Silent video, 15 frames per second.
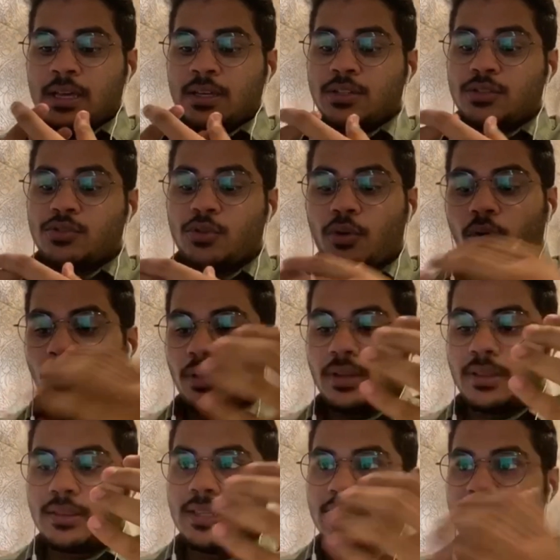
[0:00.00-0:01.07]
So
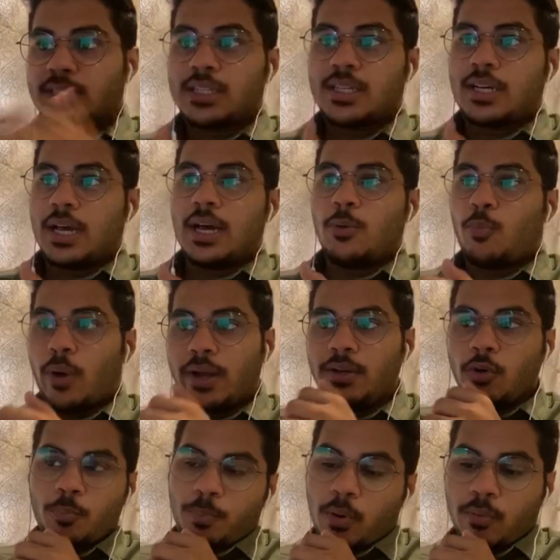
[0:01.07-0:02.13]
this one
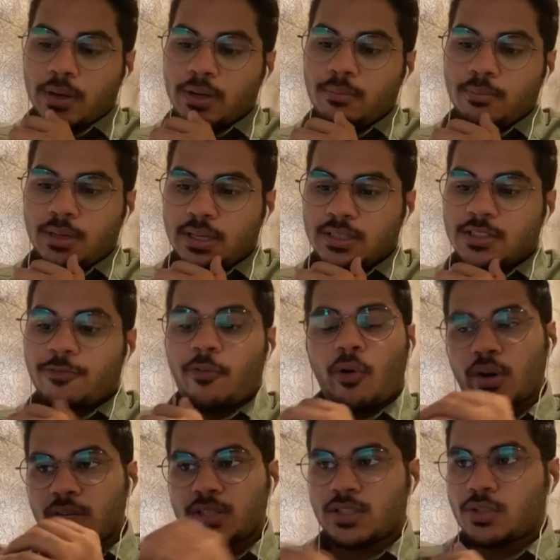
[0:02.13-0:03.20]
upavan means
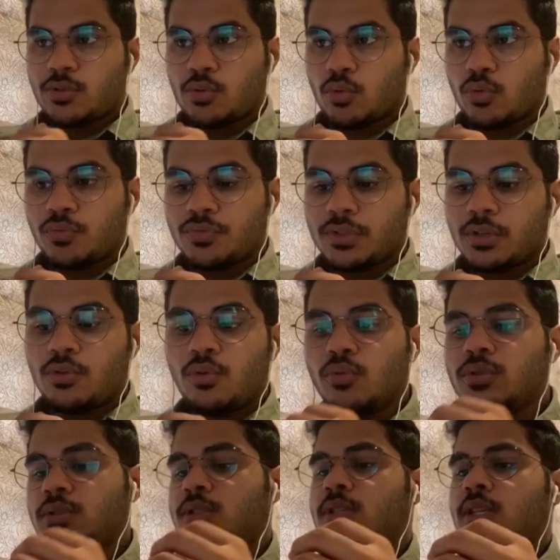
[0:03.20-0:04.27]
forest groves.
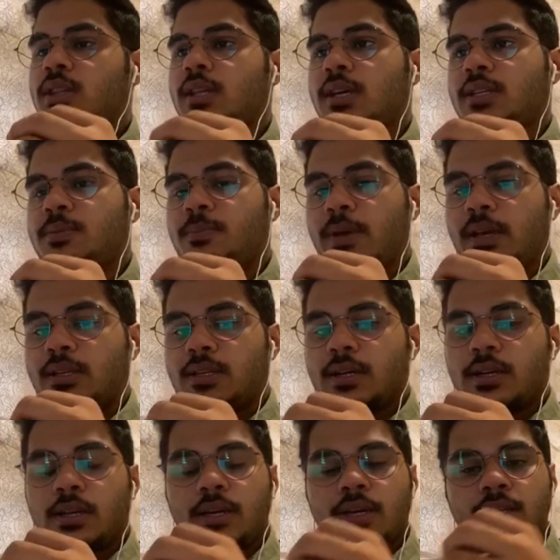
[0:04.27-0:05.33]
Gunjit is
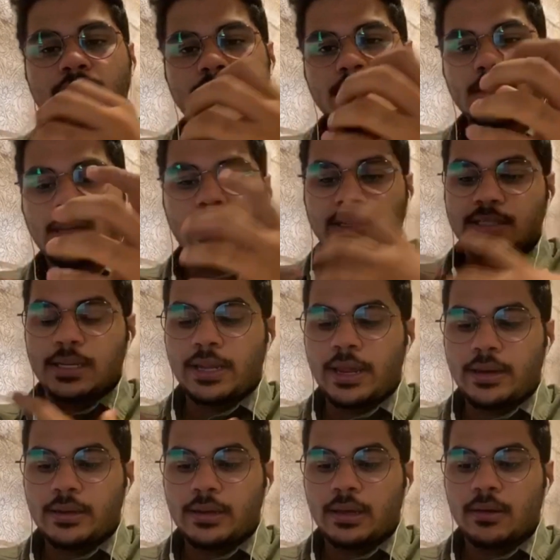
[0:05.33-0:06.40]
basically, it says
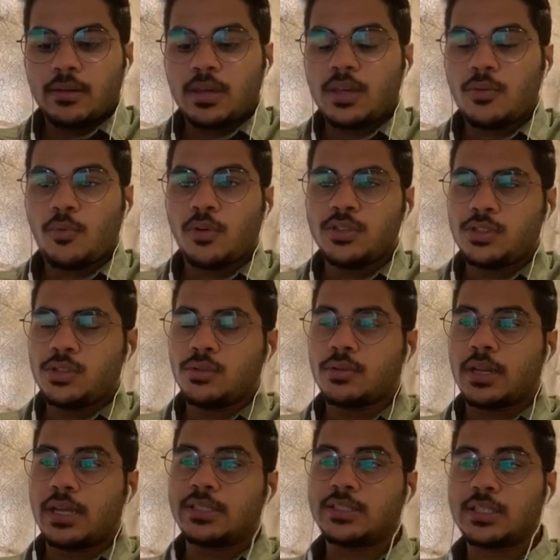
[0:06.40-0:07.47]
resonating. He wants to
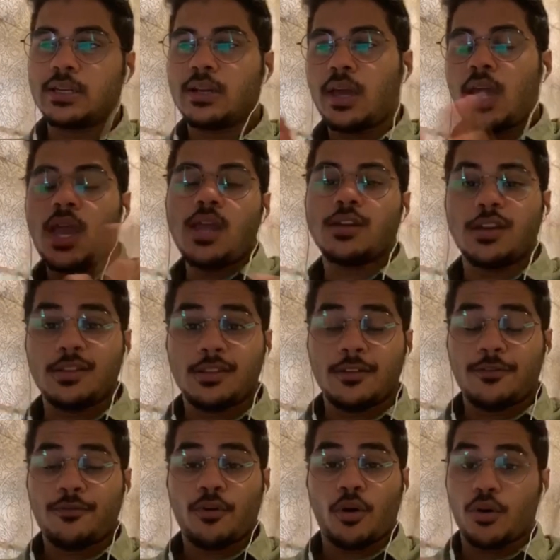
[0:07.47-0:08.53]
resonate in the
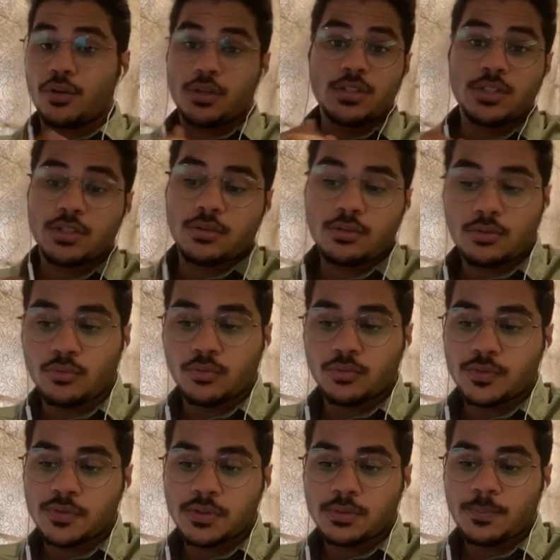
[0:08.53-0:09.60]
forest
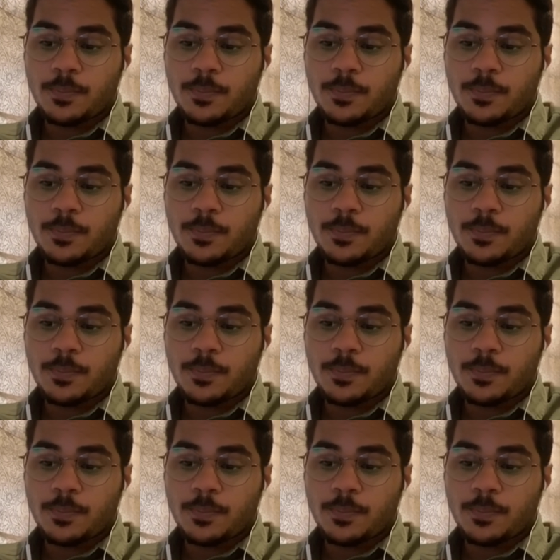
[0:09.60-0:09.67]
groves.